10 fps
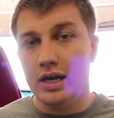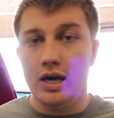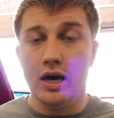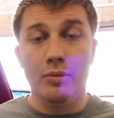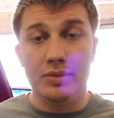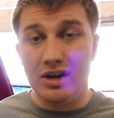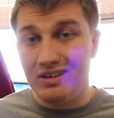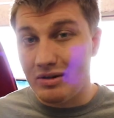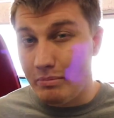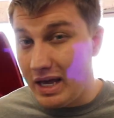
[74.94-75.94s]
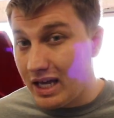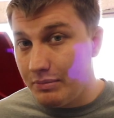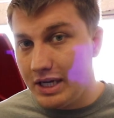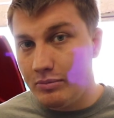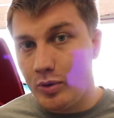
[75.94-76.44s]
They don't even make
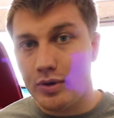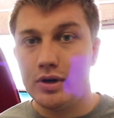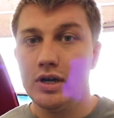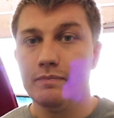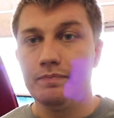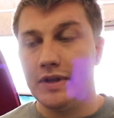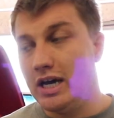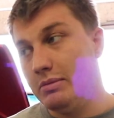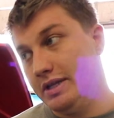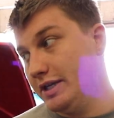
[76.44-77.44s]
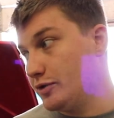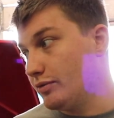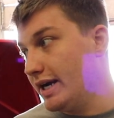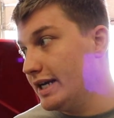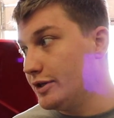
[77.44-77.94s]
them anymore. I think it's
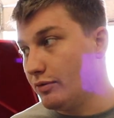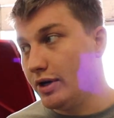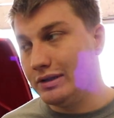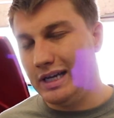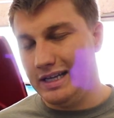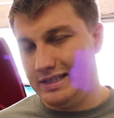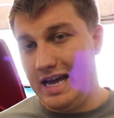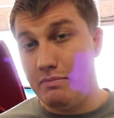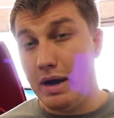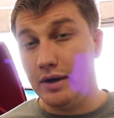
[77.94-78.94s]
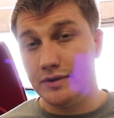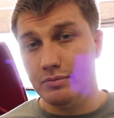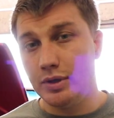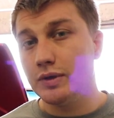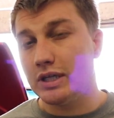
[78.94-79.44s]
rated to run like 10 pounds
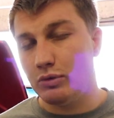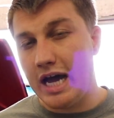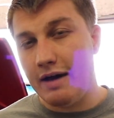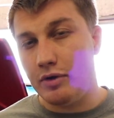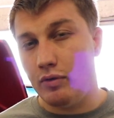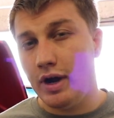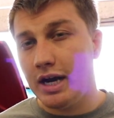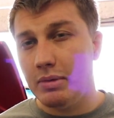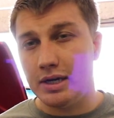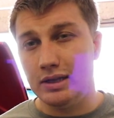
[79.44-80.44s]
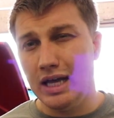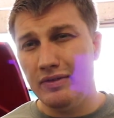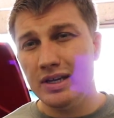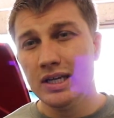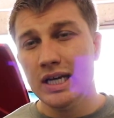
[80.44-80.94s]
of boost, and we have it right about
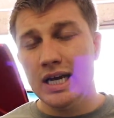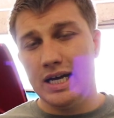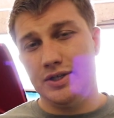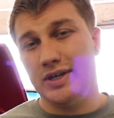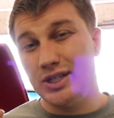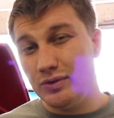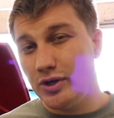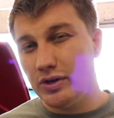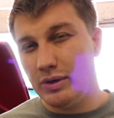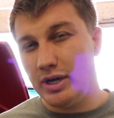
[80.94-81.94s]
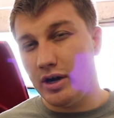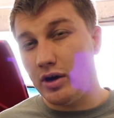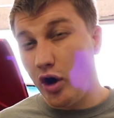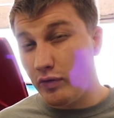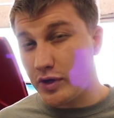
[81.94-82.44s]
11. And so I do know that we
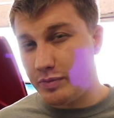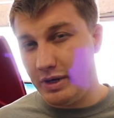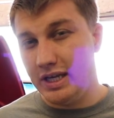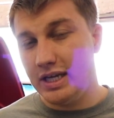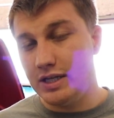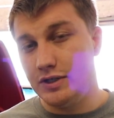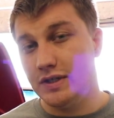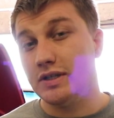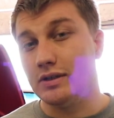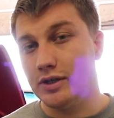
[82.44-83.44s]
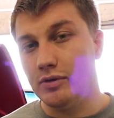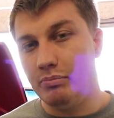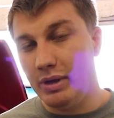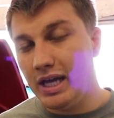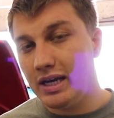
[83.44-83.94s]
are overspinning it just a little
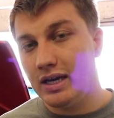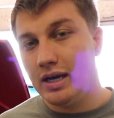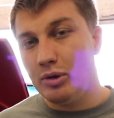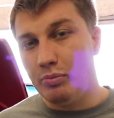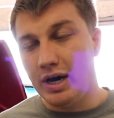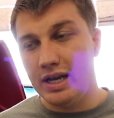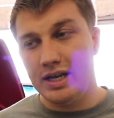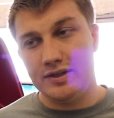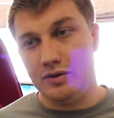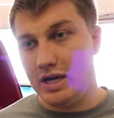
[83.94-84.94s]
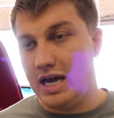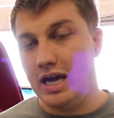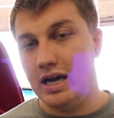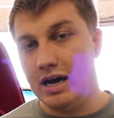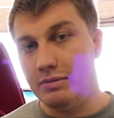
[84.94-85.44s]
bit, but it's
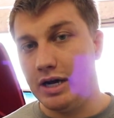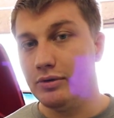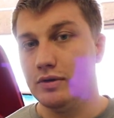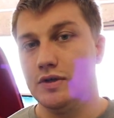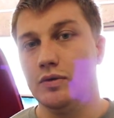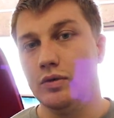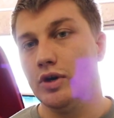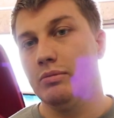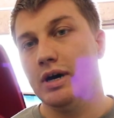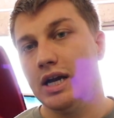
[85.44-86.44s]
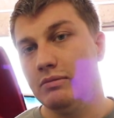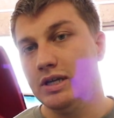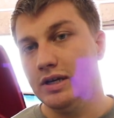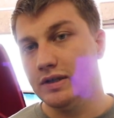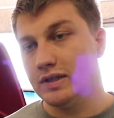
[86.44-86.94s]
okay. I'm not really too worried about it
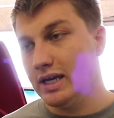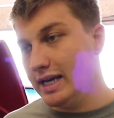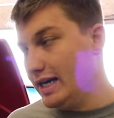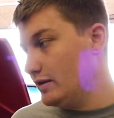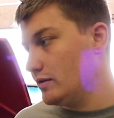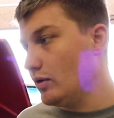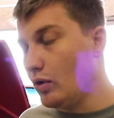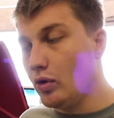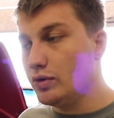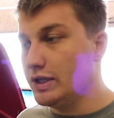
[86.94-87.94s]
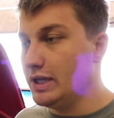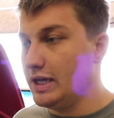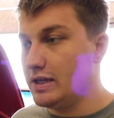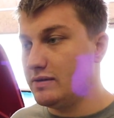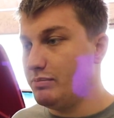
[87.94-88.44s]
because it's so old, and
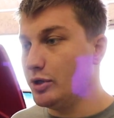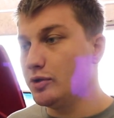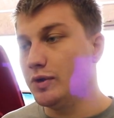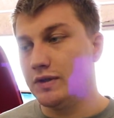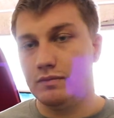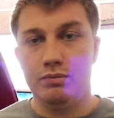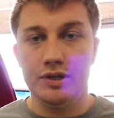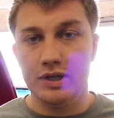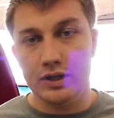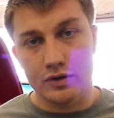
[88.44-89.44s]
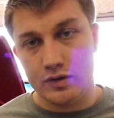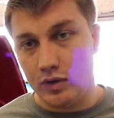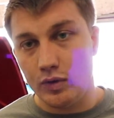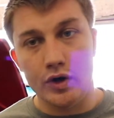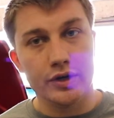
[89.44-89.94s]
like this build was put together
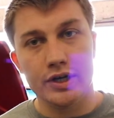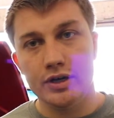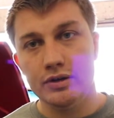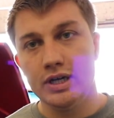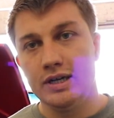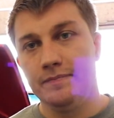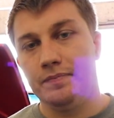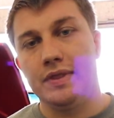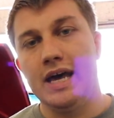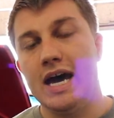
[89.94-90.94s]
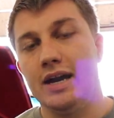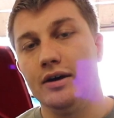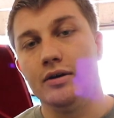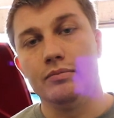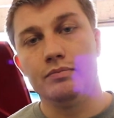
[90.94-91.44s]
so long ago
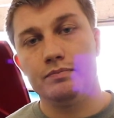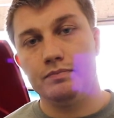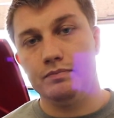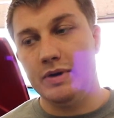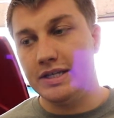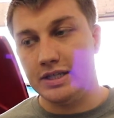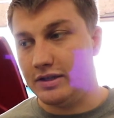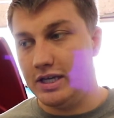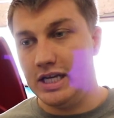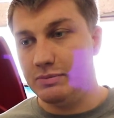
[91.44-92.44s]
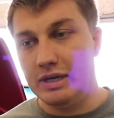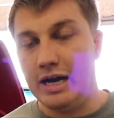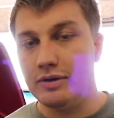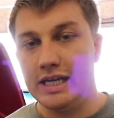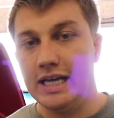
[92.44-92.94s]
that basically it's been
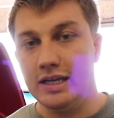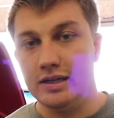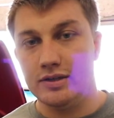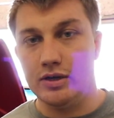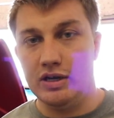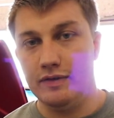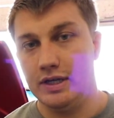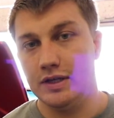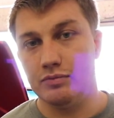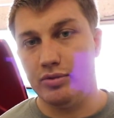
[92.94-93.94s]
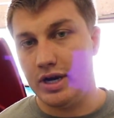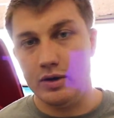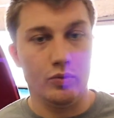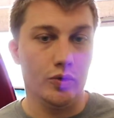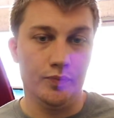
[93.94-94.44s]
outdated. So if it does
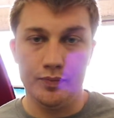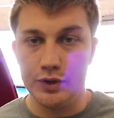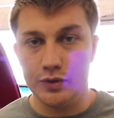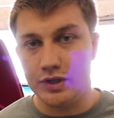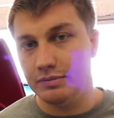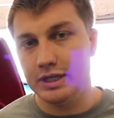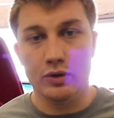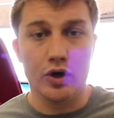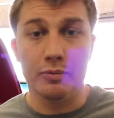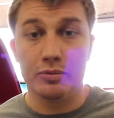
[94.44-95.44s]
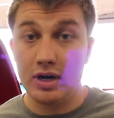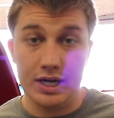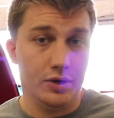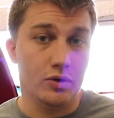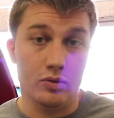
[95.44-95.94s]
break, we'll do something or upgrade
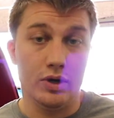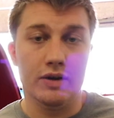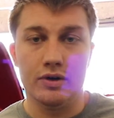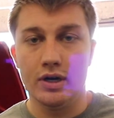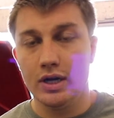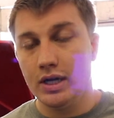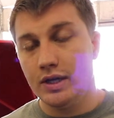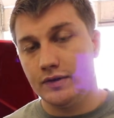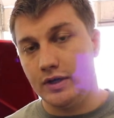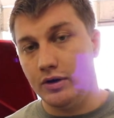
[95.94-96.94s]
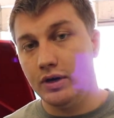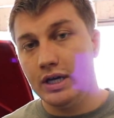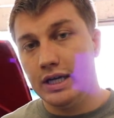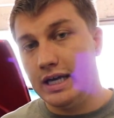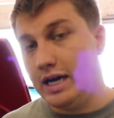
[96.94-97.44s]
it or whatever. So
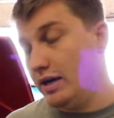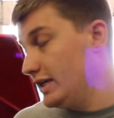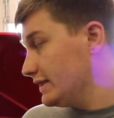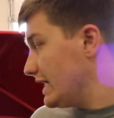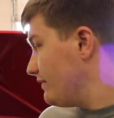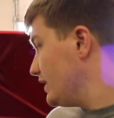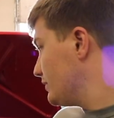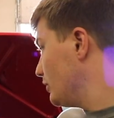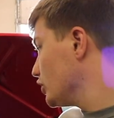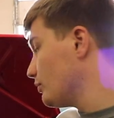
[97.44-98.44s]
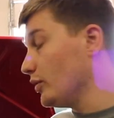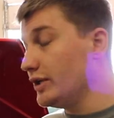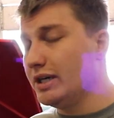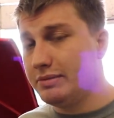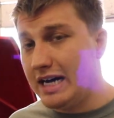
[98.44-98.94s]
yeah, it does have a smaller
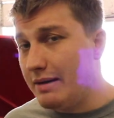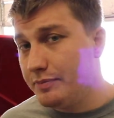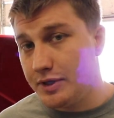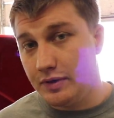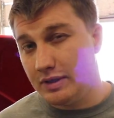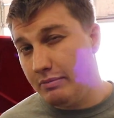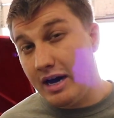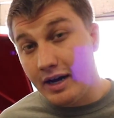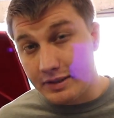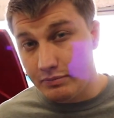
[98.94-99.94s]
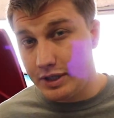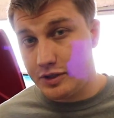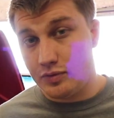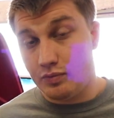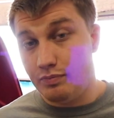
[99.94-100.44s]
pulley up top, so it's about as
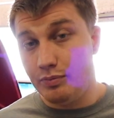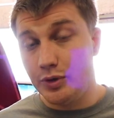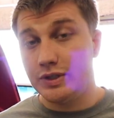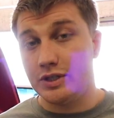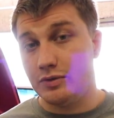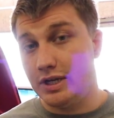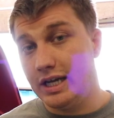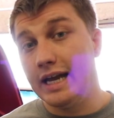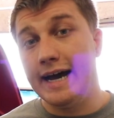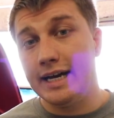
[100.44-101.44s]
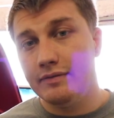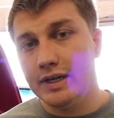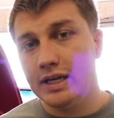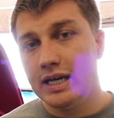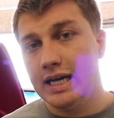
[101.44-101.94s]
much boost as we're gonna get out of
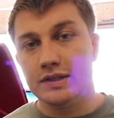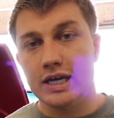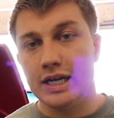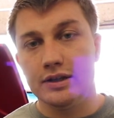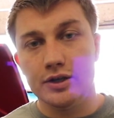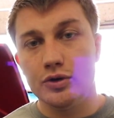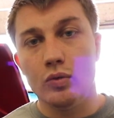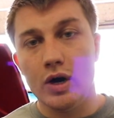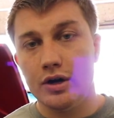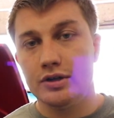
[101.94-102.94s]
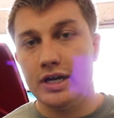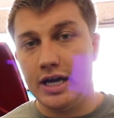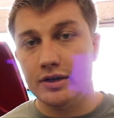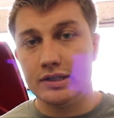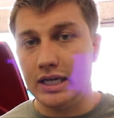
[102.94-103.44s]
it. It's got a little water to
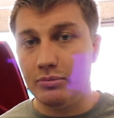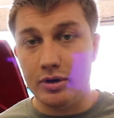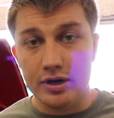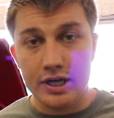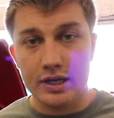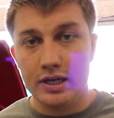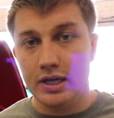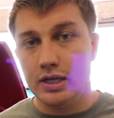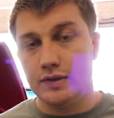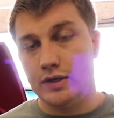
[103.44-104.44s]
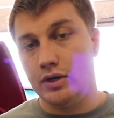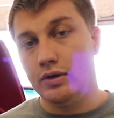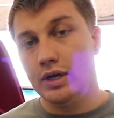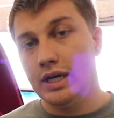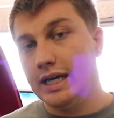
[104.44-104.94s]
air setup on it, so
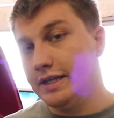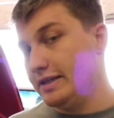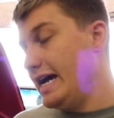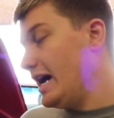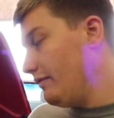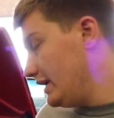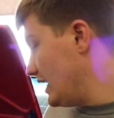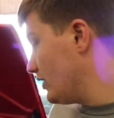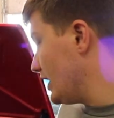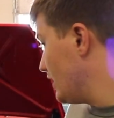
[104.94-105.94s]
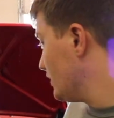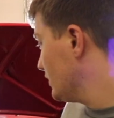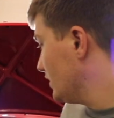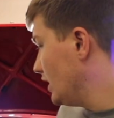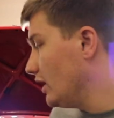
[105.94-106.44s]
it doesn't have an air to
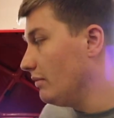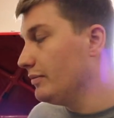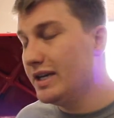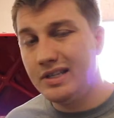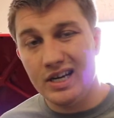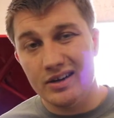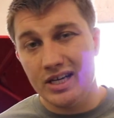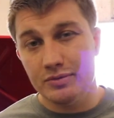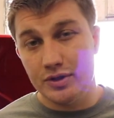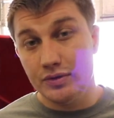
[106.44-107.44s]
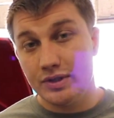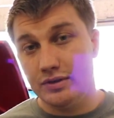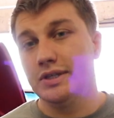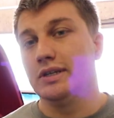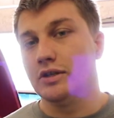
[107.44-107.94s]
air. The intake air temps do
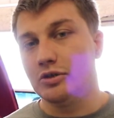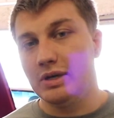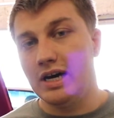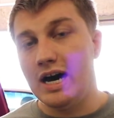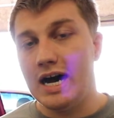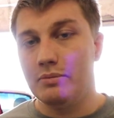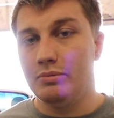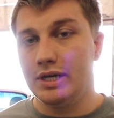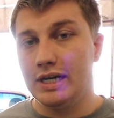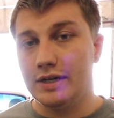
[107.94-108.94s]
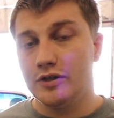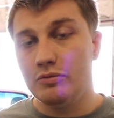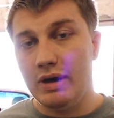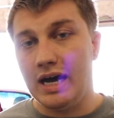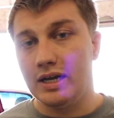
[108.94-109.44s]
still get a little bit hot, but not
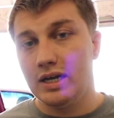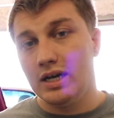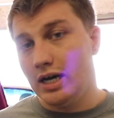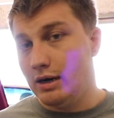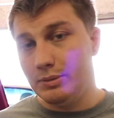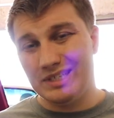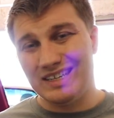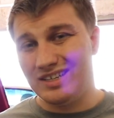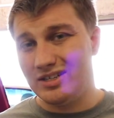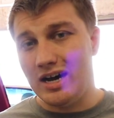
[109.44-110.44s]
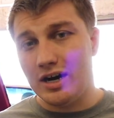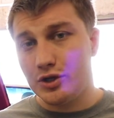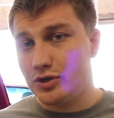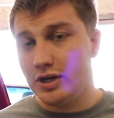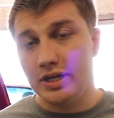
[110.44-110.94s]
too bad. It's got a
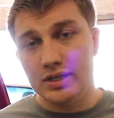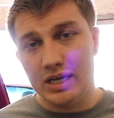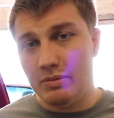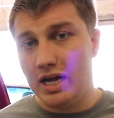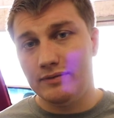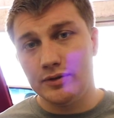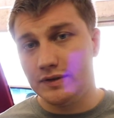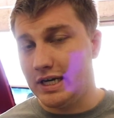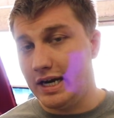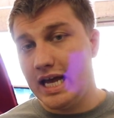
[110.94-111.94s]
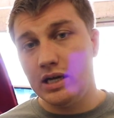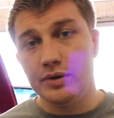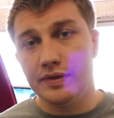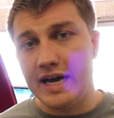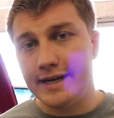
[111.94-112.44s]
stock truck intake manifold. It's got an
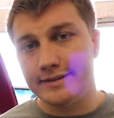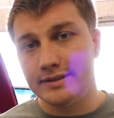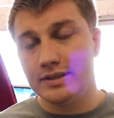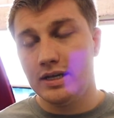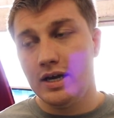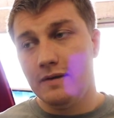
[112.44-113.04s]
A1000.